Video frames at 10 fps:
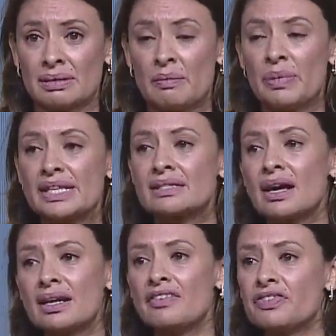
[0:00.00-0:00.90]
But it's not
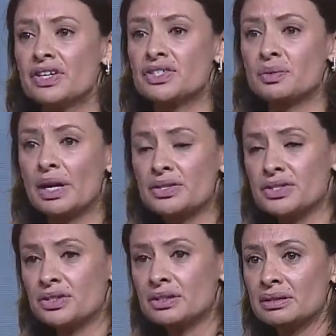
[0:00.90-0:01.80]
enough for us to
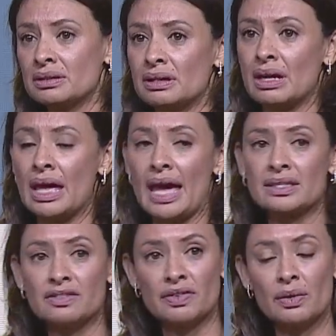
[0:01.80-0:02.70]
register and
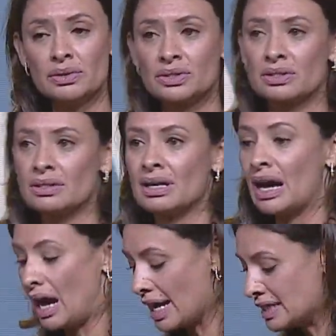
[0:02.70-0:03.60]
to vote.
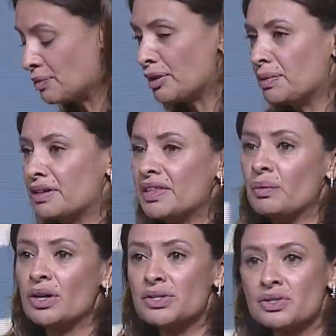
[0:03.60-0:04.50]
I deeply believe that
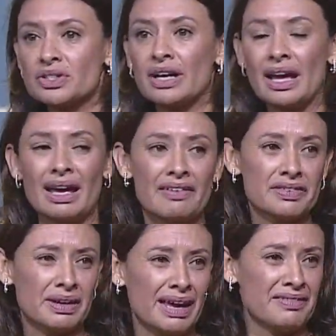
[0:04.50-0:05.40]
we also start
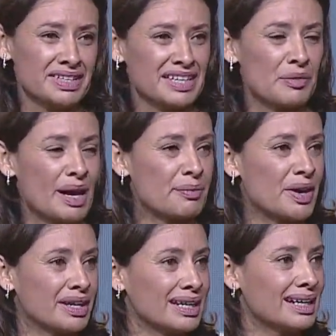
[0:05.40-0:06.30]
having in the back
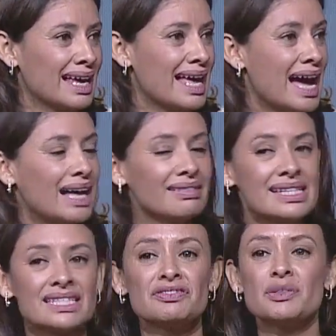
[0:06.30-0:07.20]
pocket a
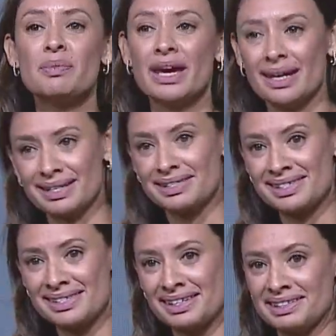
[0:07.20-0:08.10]
list of
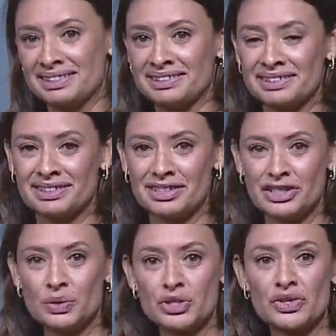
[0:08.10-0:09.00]
demands
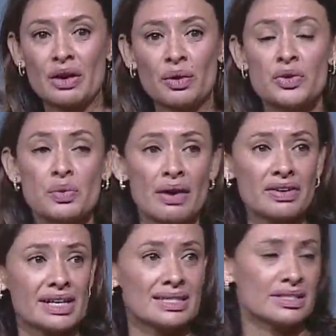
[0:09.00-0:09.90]
to ensure that when whoever
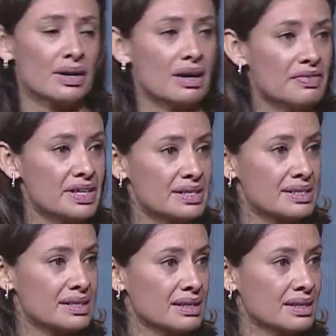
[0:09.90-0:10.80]
gets into office,